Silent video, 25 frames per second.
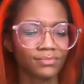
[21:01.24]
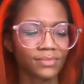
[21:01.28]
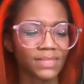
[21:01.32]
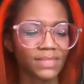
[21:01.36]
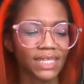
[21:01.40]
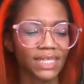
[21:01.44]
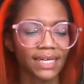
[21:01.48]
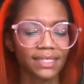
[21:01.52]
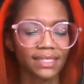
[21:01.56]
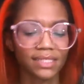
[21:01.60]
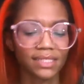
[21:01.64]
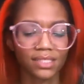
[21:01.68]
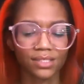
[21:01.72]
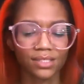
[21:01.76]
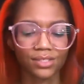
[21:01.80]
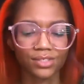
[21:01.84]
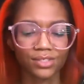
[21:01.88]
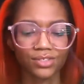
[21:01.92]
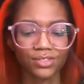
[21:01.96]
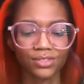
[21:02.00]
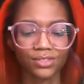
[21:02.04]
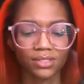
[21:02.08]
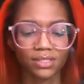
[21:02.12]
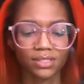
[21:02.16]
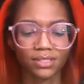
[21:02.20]
That's
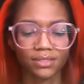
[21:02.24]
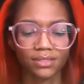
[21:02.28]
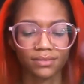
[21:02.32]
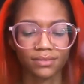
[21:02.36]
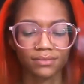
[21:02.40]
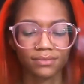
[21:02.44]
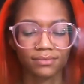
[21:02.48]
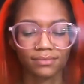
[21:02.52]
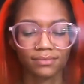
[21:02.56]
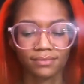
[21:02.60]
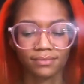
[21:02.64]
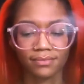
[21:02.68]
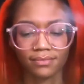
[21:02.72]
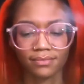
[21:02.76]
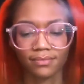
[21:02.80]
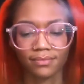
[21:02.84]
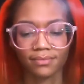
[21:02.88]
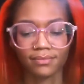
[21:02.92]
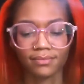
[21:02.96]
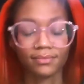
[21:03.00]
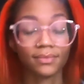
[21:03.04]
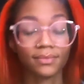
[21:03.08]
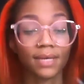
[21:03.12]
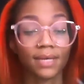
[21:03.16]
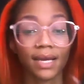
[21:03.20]
interesting.
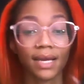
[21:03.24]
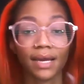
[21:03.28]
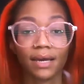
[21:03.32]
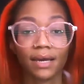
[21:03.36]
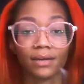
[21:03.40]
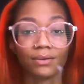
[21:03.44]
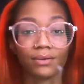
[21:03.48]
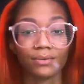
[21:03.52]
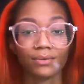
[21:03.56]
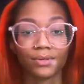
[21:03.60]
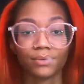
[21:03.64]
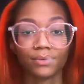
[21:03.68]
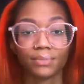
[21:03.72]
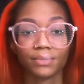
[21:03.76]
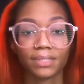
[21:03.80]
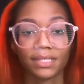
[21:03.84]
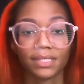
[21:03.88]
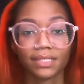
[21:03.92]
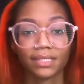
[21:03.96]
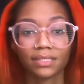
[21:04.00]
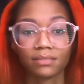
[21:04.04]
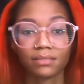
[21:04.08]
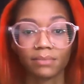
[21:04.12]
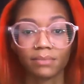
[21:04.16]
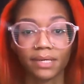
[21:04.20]
I don't know what
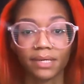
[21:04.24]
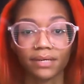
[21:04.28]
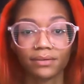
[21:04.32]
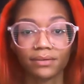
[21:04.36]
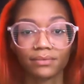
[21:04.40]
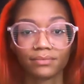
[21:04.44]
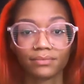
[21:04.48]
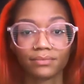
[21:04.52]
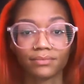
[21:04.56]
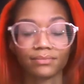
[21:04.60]
that's about.